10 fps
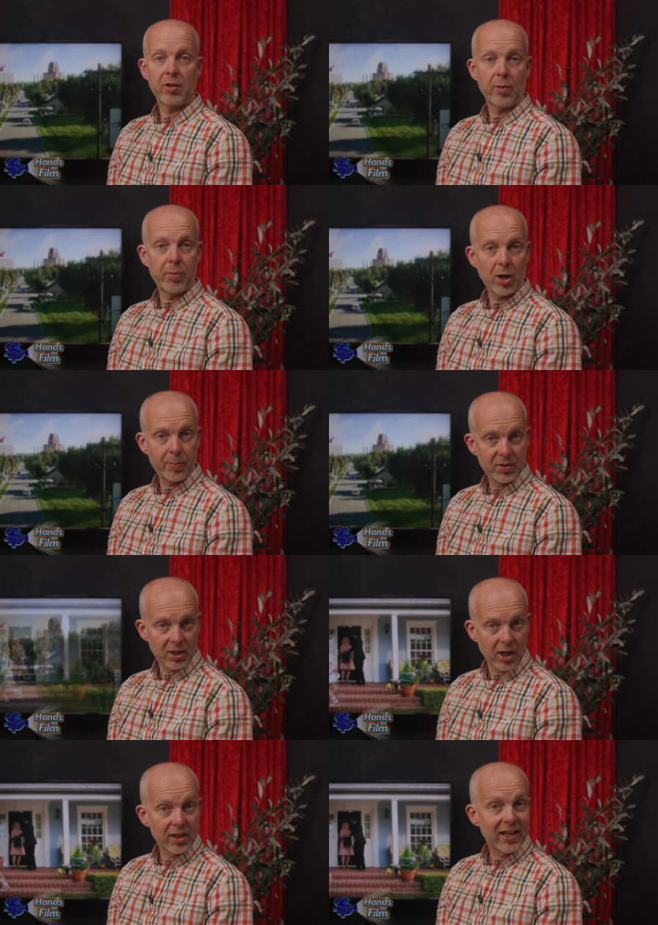So the Pop
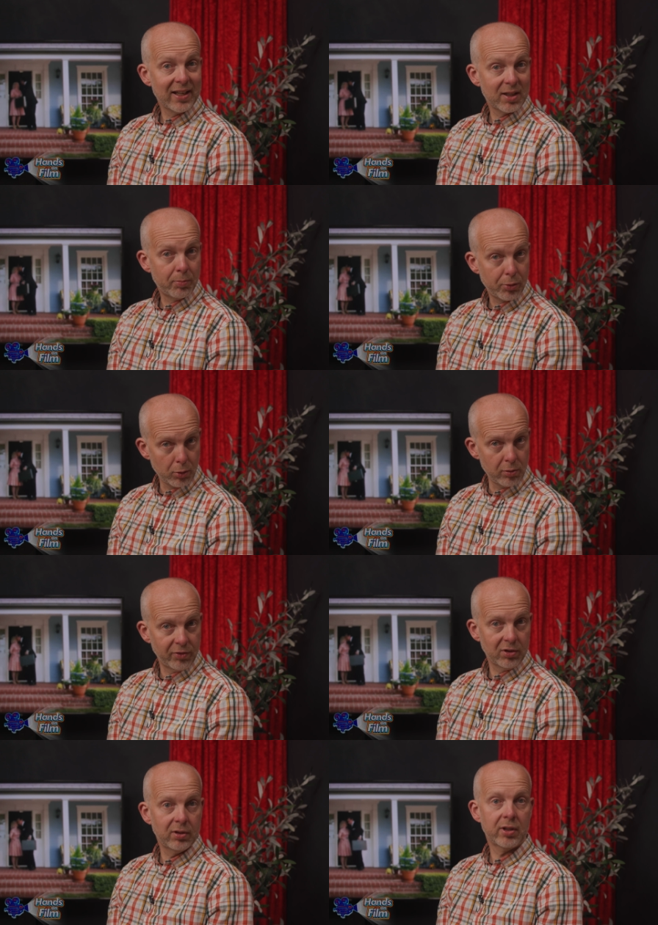Tart gets
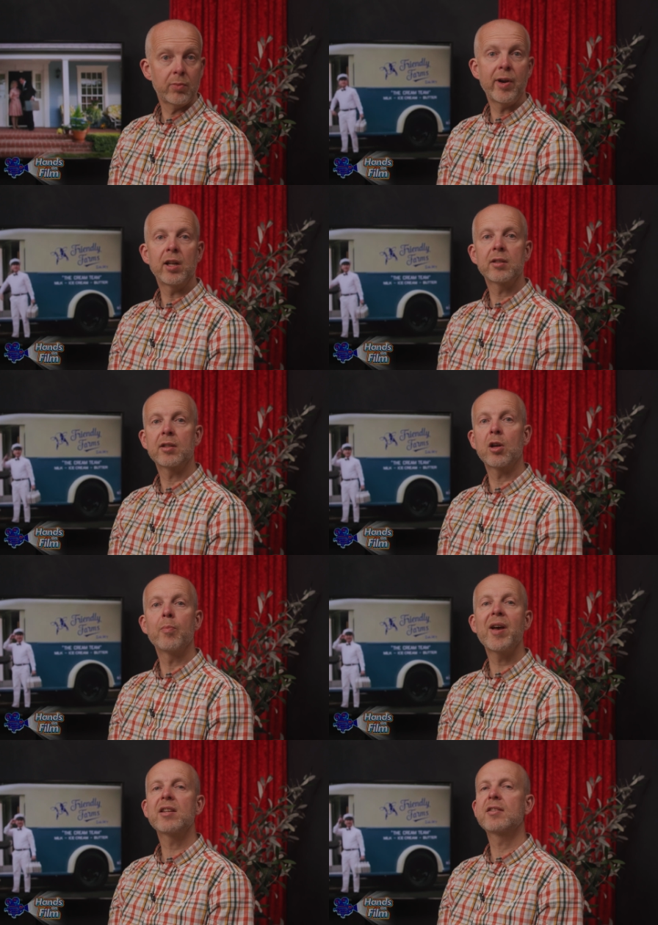approval as well as the
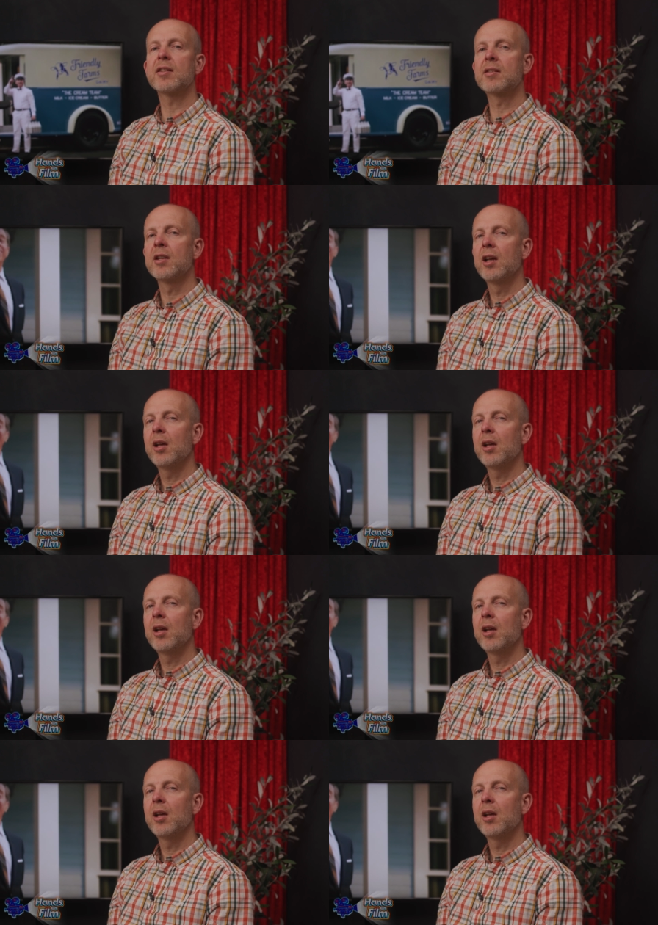competitors,